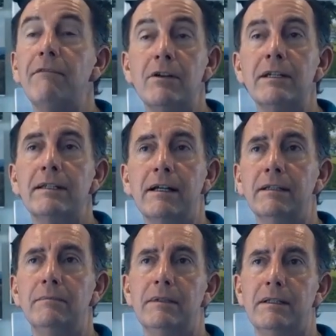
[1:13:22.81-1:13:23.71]
very
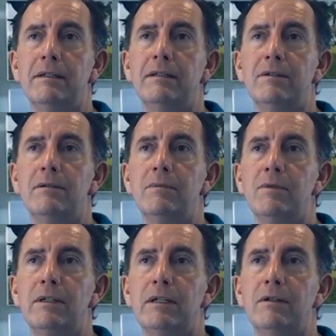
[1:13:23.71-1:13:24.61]
seldom listen to
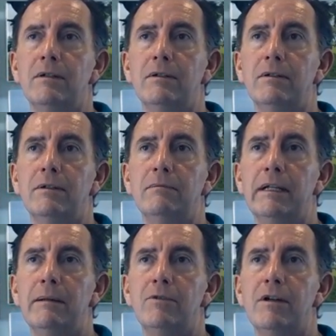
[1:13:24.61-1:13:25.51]
music on
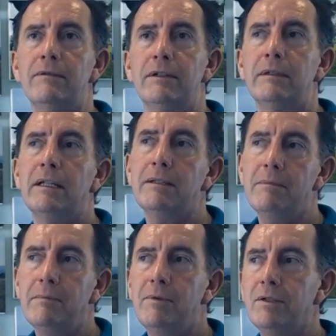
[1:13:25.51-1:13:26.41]
when I'm driving, but
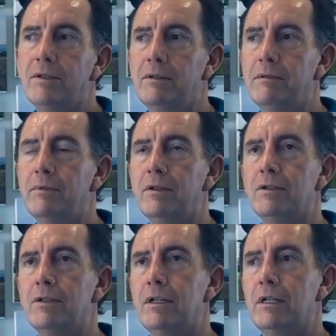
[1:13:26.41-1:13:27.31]
that's my personal
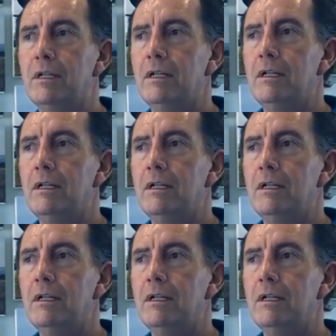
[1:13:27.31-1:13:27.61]
approach.